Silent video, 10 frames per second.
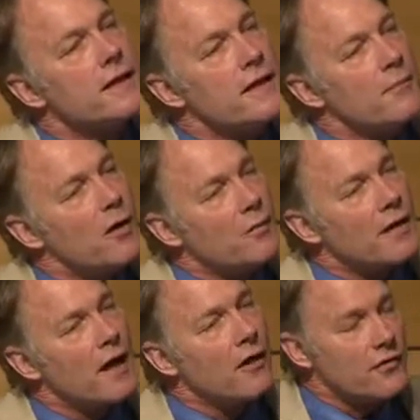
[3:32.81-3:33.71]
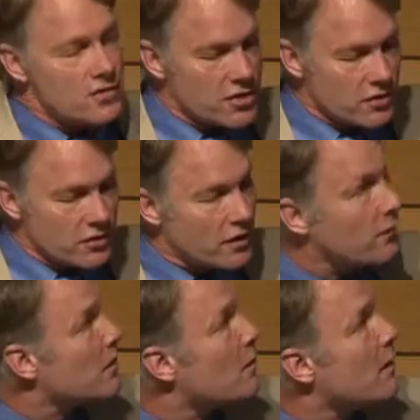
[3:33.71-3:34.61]
And public health is certainly
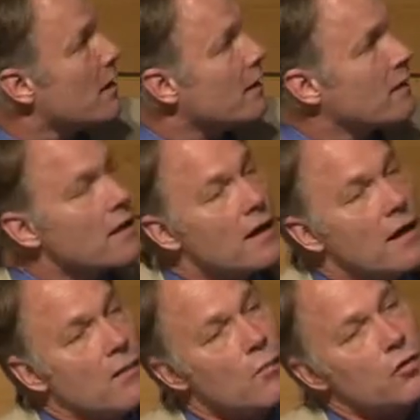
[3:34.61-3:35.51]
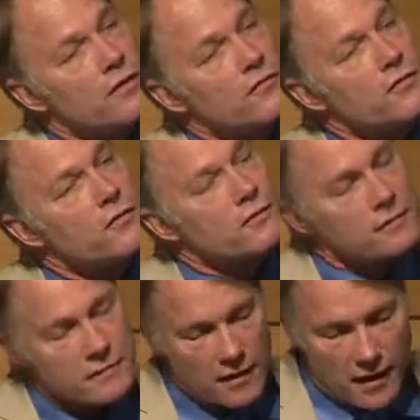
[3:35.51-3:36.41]
going to be made more difficult
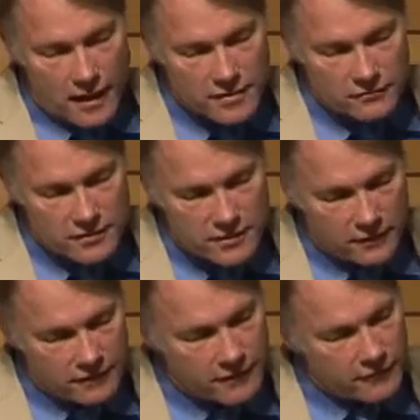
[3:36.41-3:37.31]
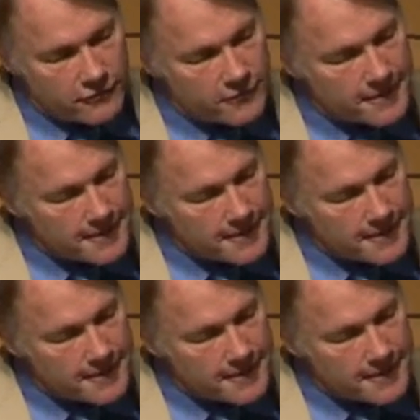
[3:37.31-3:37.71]
as a result of